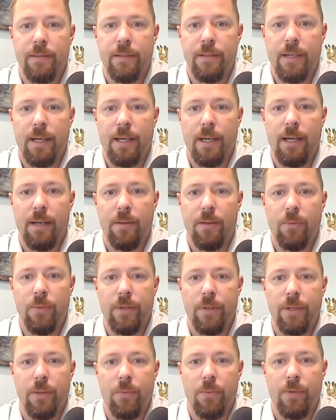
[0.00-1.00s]

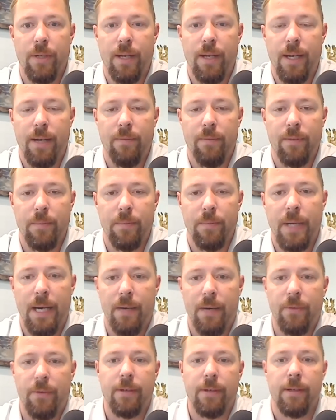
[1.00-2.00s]
where you want to have the
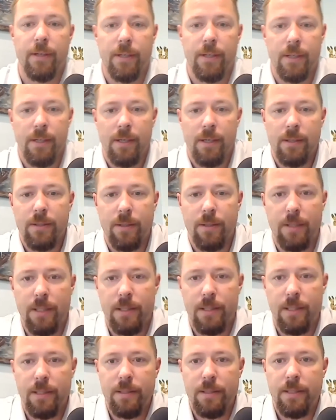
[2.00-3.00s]
power. So
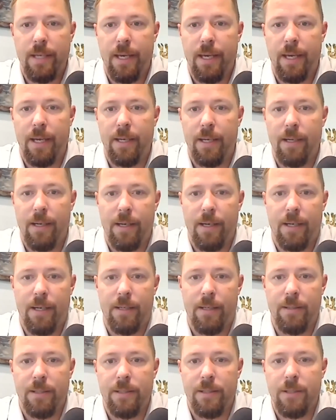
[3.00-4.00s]
this is
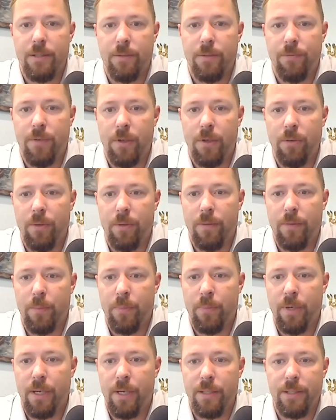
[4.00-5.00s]
a photo of a
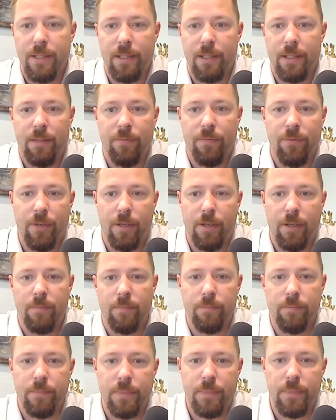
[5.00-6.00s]
project
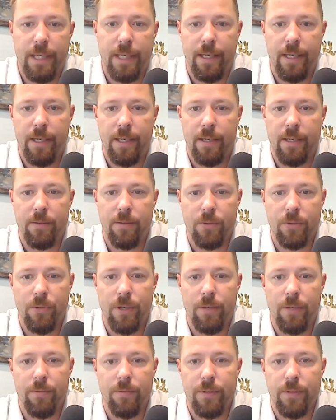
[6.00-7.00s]
from 10 or
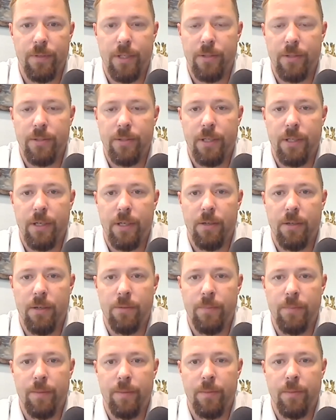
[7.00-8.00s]
12 years ago,
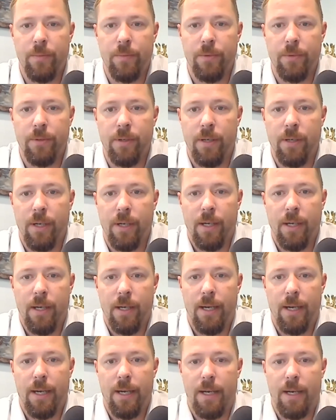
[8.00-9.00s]
maybe more,
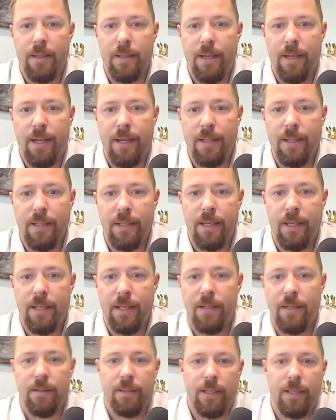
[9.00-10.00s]
that I
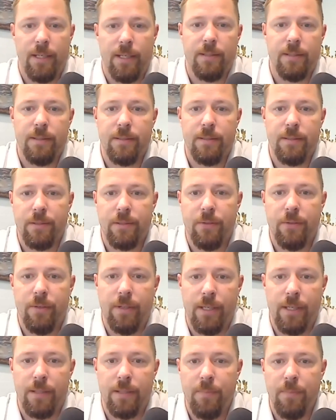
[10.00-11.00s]
did.
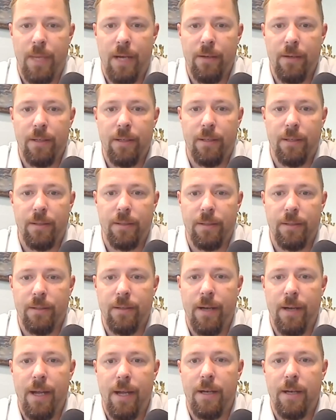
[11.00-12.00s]
It's mounted on the
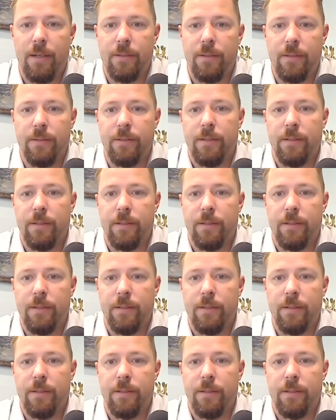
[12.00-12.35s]
ground,